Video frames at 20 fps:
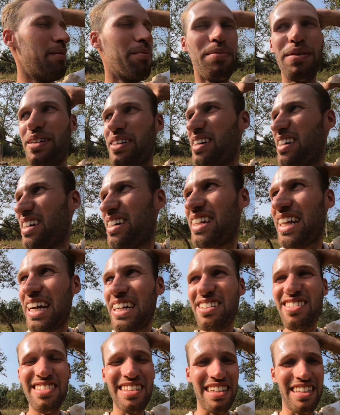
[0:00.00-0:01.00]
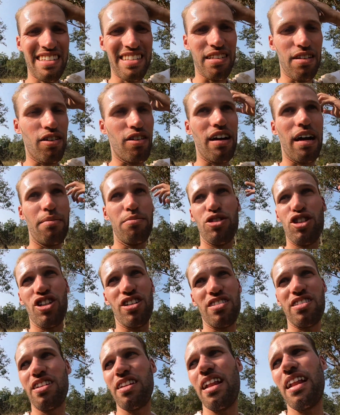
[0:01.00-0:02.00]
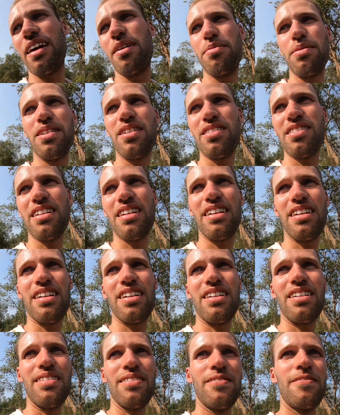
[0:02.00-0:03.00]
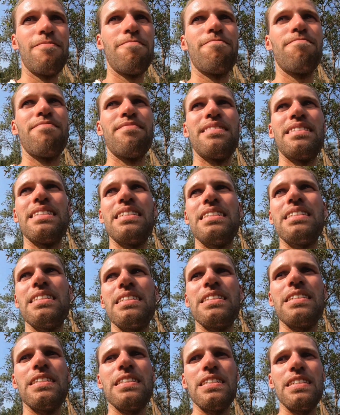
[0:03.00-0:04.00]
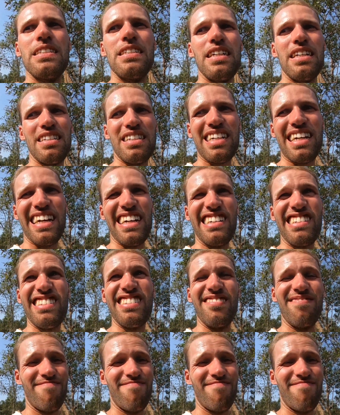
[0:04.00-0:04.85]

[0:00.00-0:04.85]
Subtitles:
But I don't think it's, or I'm sure it's not allowed because there is a gate.